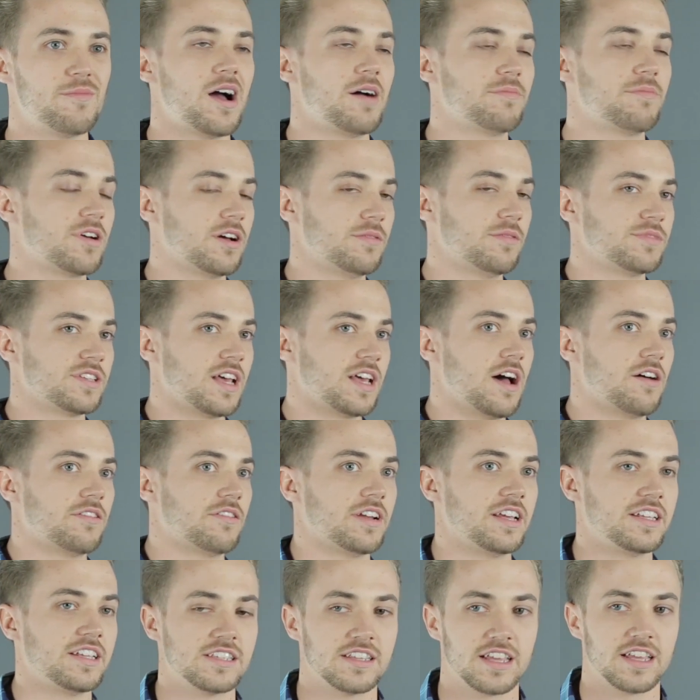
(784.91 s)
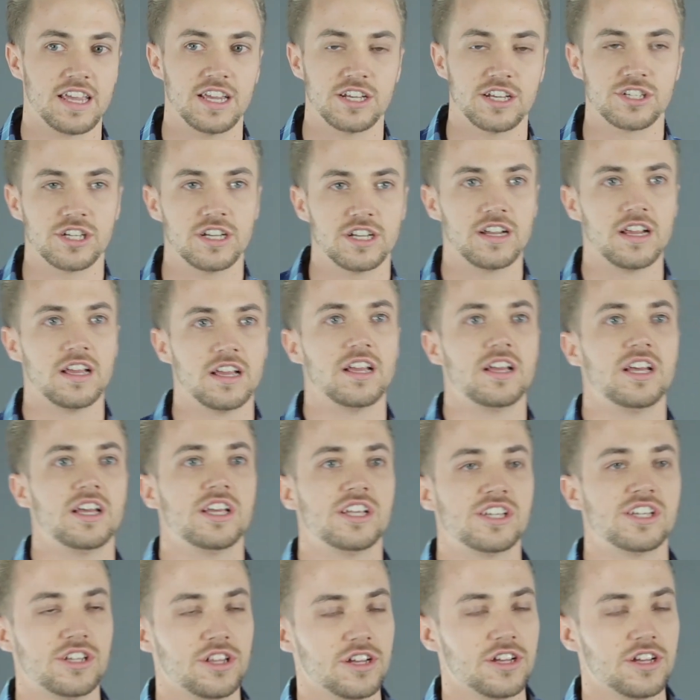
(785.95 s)
Mom comes out into the kitchen.
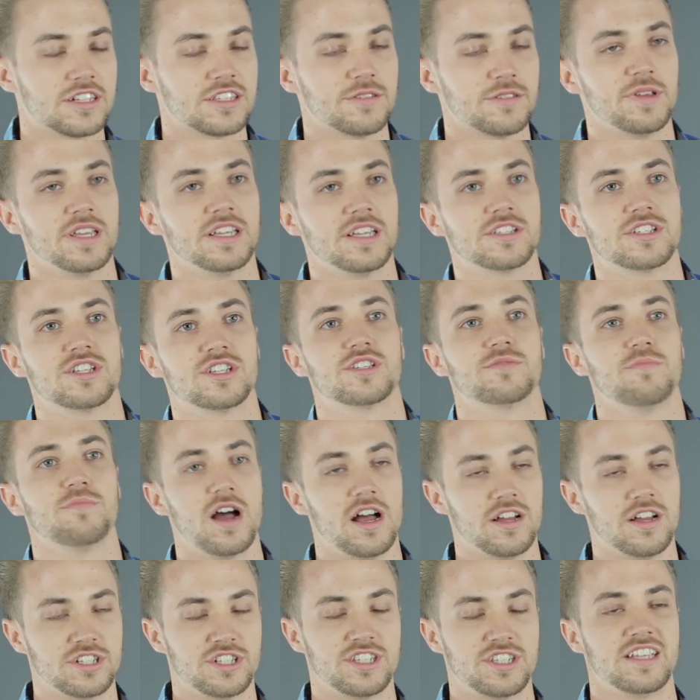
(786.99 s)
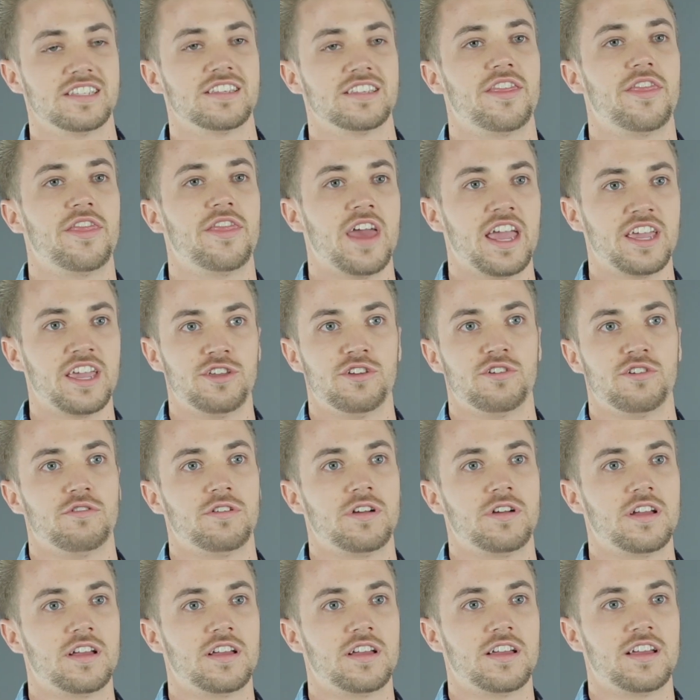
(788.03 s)
She looks at me and she smiles. She says, Thank you.
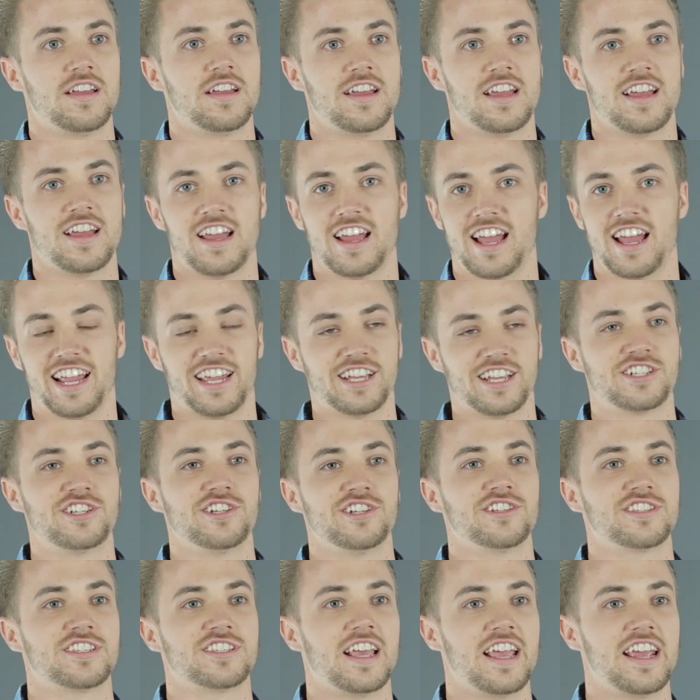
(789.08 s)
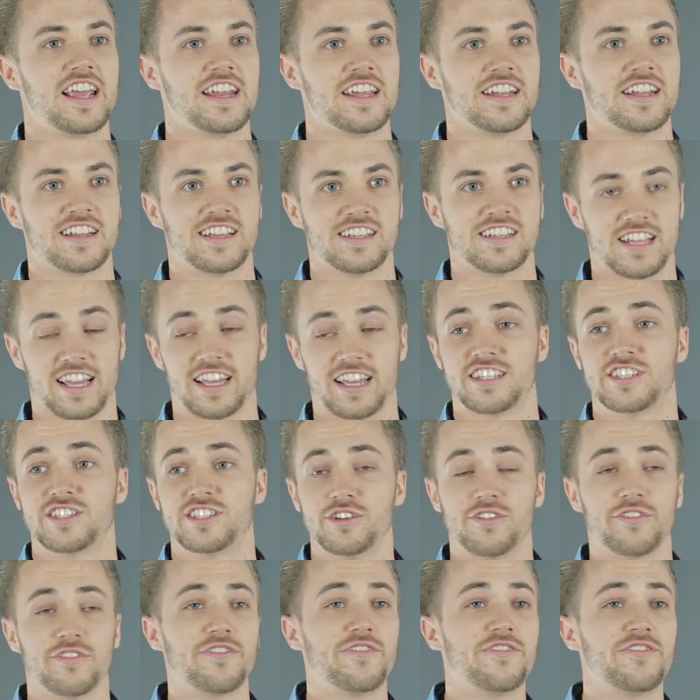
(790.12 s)
I get chills saying it because I could
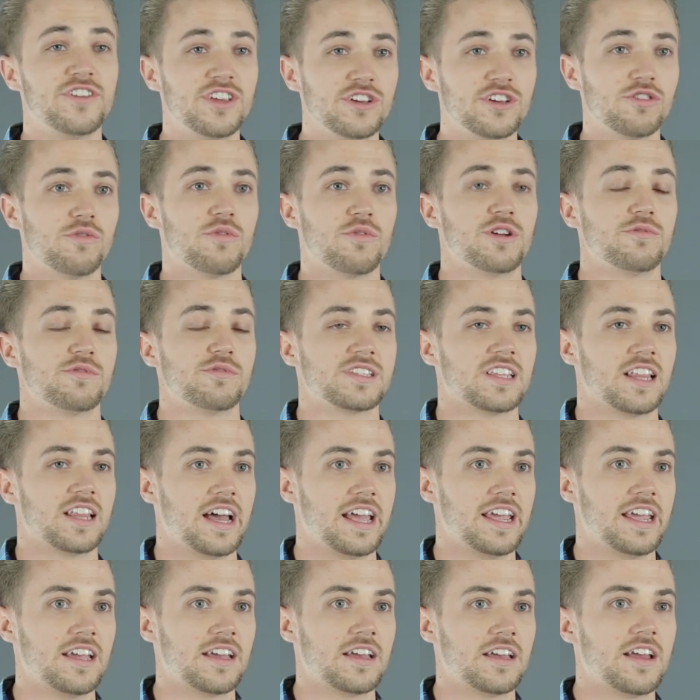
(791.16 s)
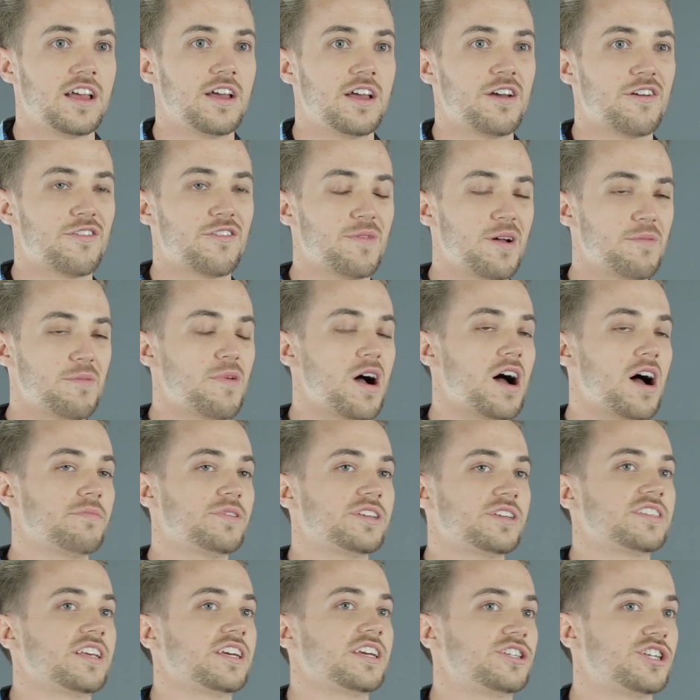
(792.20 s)
still feel what it was like for my mom
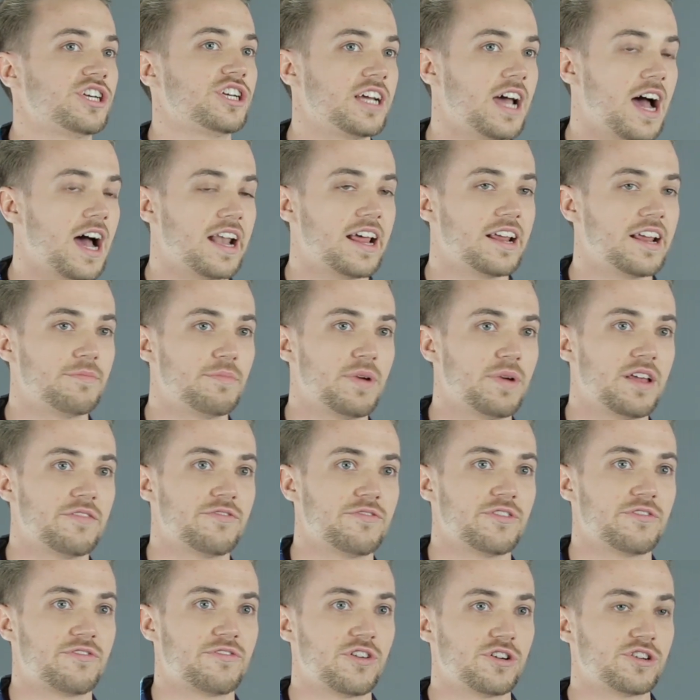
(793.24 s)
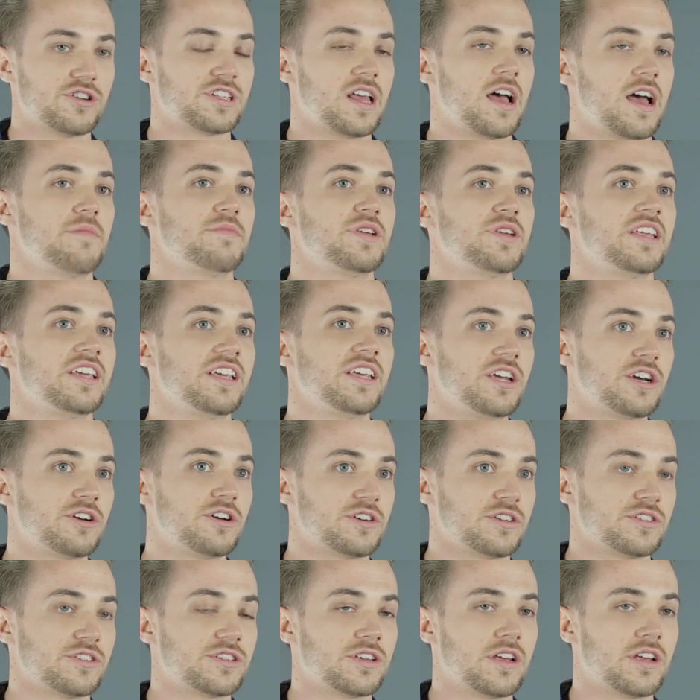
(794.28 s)
to say she got out of bed for the first time in
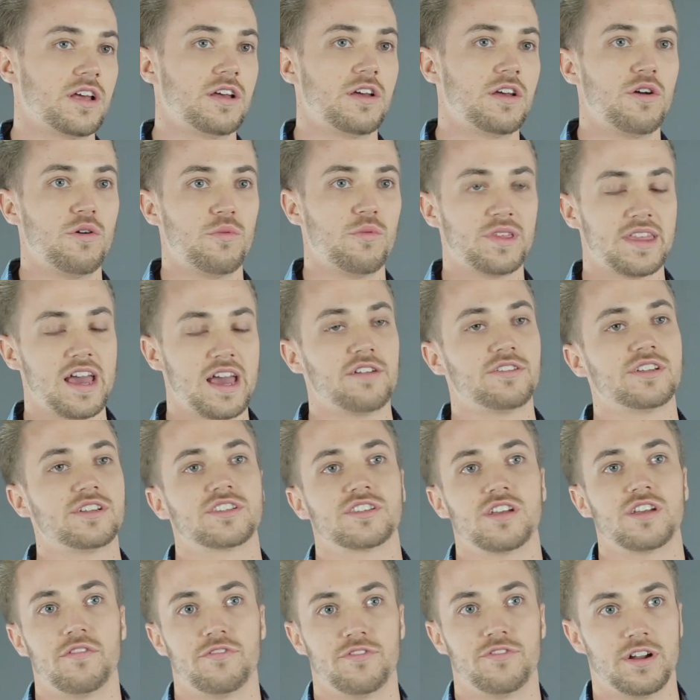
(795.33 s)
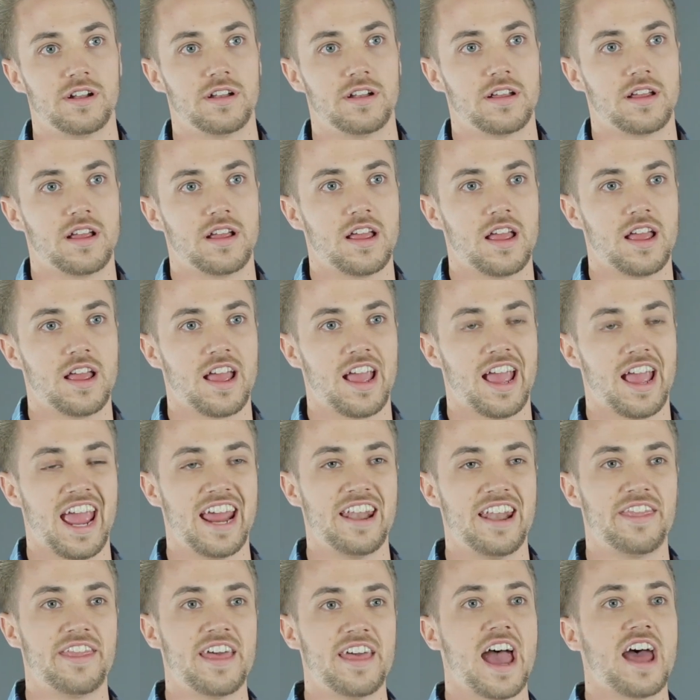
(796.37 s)
years without discomfort.
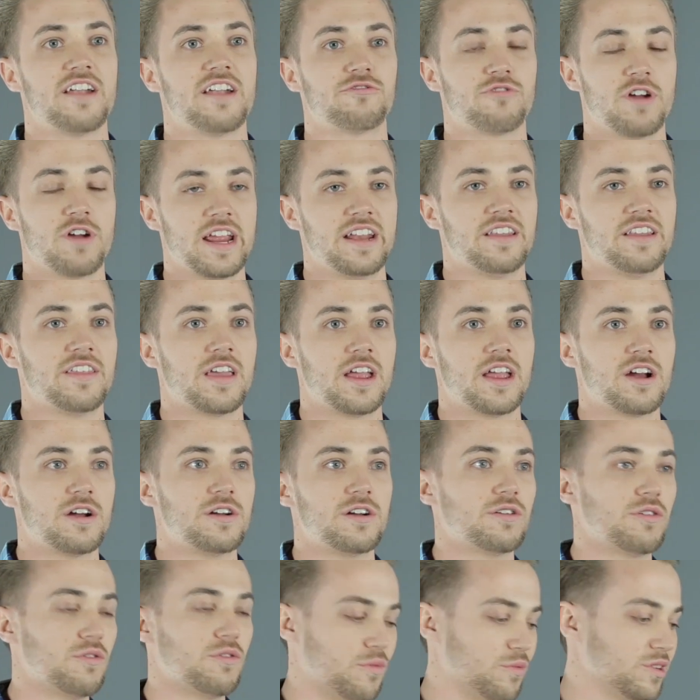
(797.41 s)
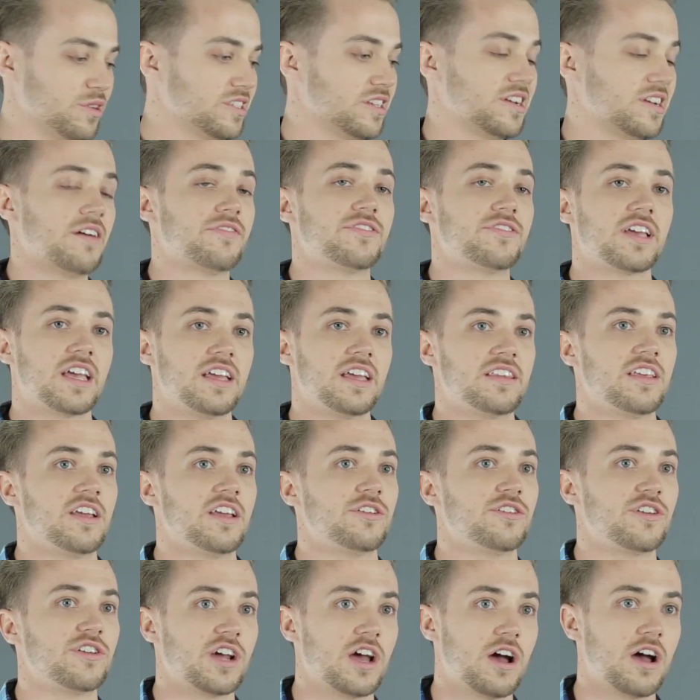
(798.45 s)
And that right there was enough to
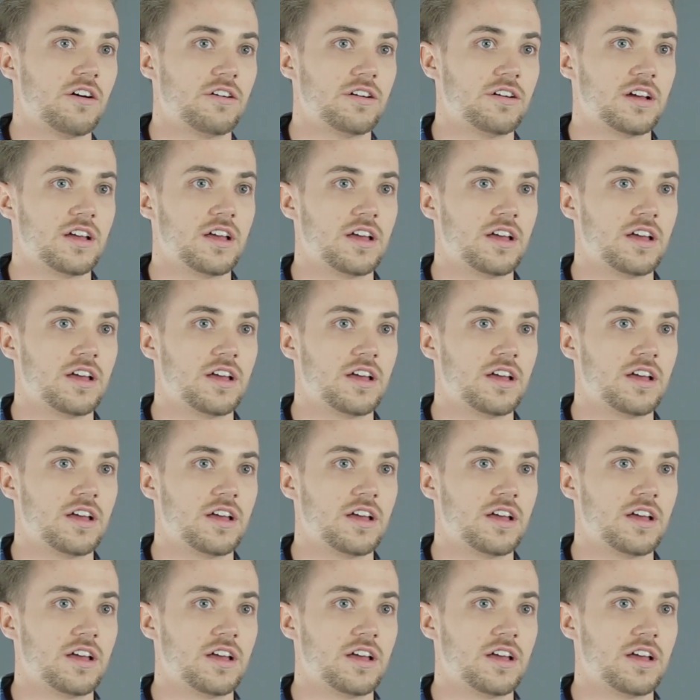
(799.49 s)
continue to go.